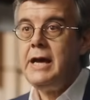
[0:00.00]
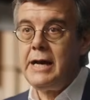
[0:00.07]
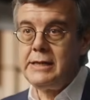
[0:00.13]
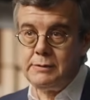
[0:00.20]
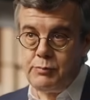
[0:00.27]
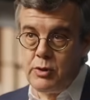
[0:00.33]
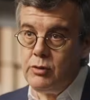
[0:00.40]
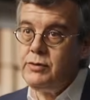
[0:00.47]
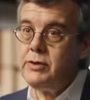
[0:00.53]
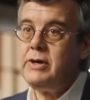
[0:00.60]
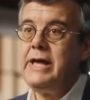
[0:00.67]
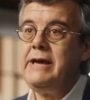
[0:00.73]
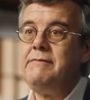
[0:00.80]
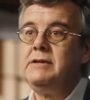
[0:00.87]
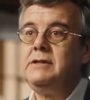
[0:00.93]
At a broader
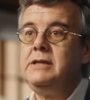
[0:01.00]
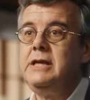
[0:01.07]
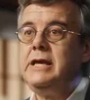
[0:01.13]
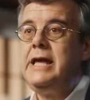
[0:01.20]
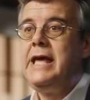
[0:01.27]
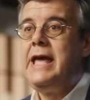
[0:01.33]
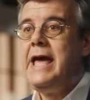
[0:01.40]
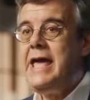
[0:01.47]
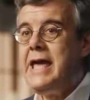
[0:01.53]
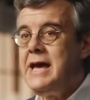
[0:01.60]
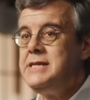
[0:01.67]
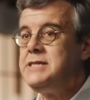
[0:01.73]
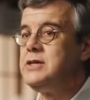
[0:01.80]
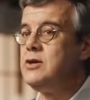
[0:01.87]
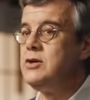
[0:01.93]
level, AI
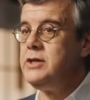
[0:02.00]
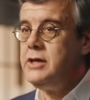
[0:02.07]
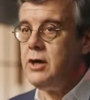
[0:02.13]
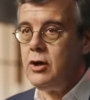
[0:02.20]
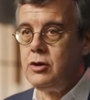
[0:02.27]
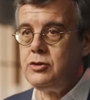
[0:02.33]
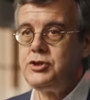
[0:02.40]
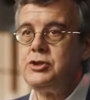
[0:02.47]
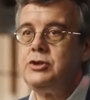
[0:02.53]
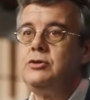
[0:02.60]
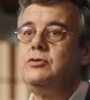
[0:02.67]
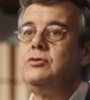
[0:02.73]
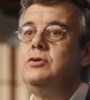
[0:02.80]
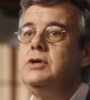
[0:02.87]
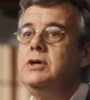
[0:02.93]
is also